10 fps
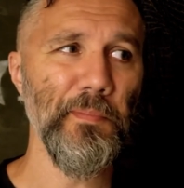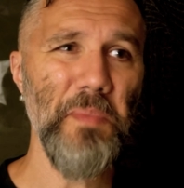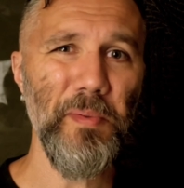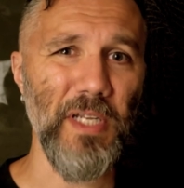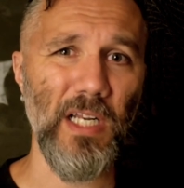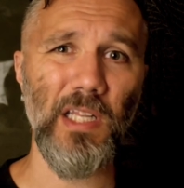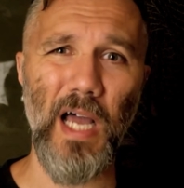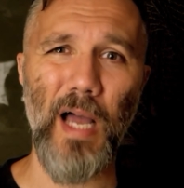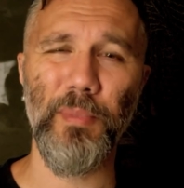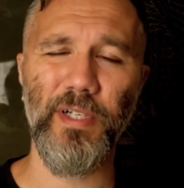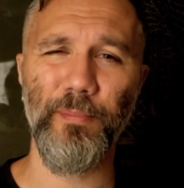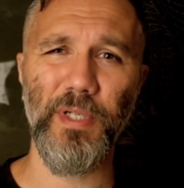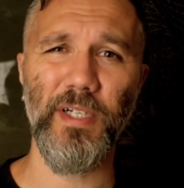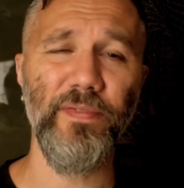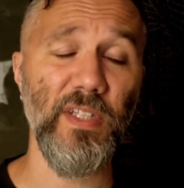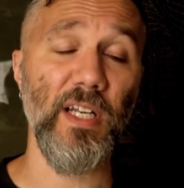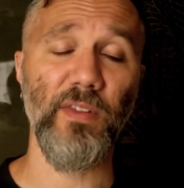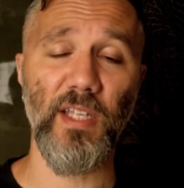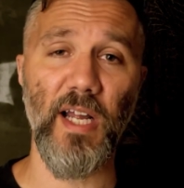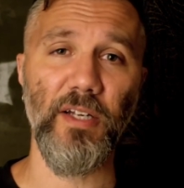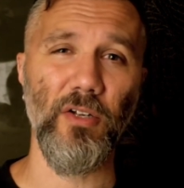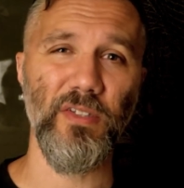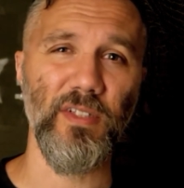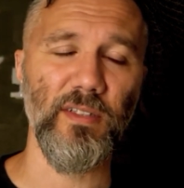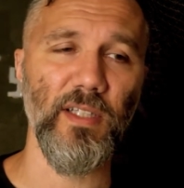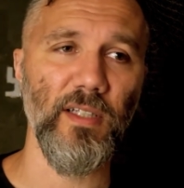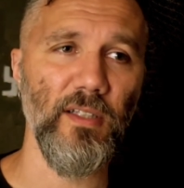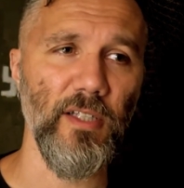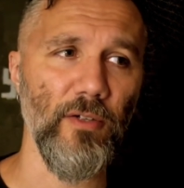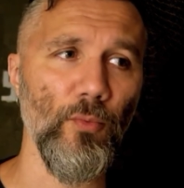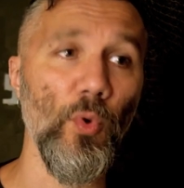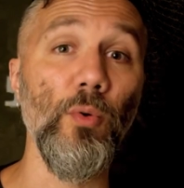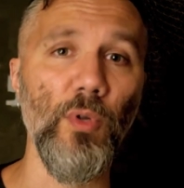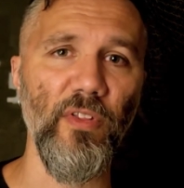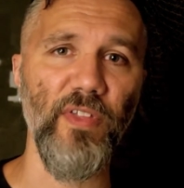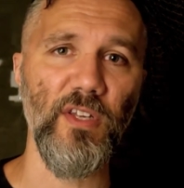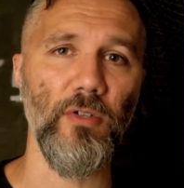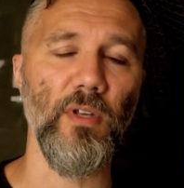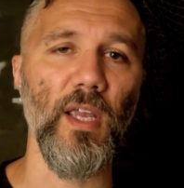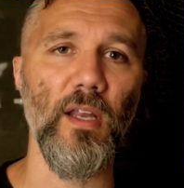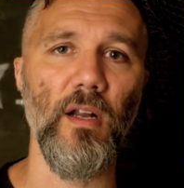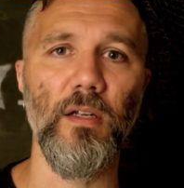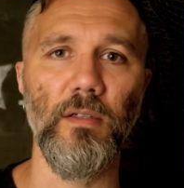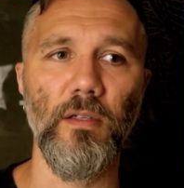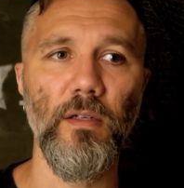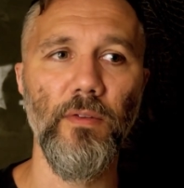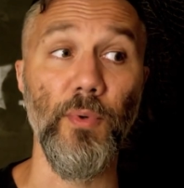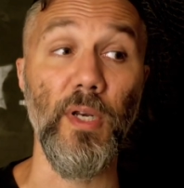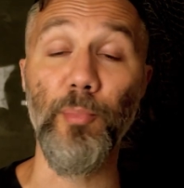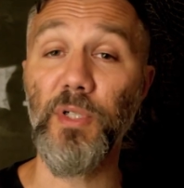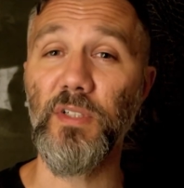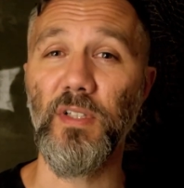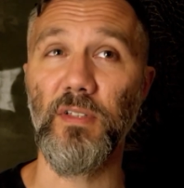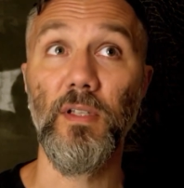Maybe not a lot, but enough that I notice it. That one of the things you get on 3D prints that